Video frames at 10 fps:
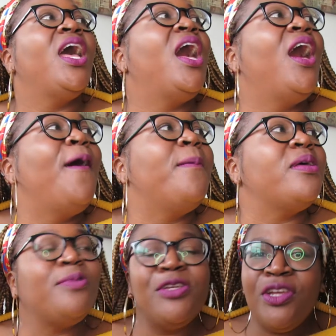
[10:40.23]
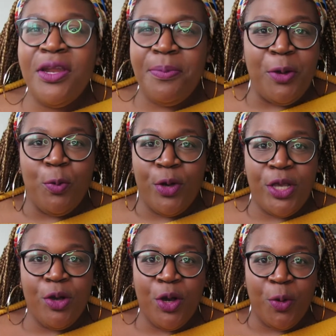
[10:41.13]
Um, especially to be ruining
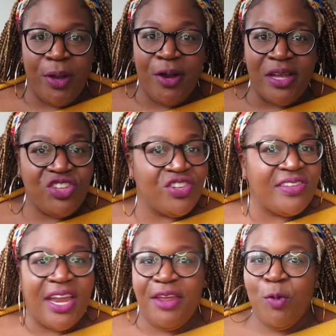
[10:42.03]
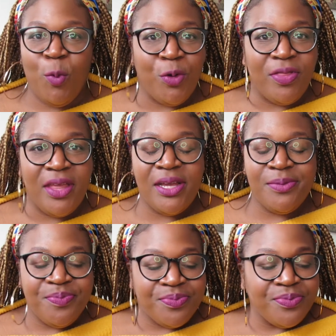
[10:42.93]
your career. It's just not even worth it.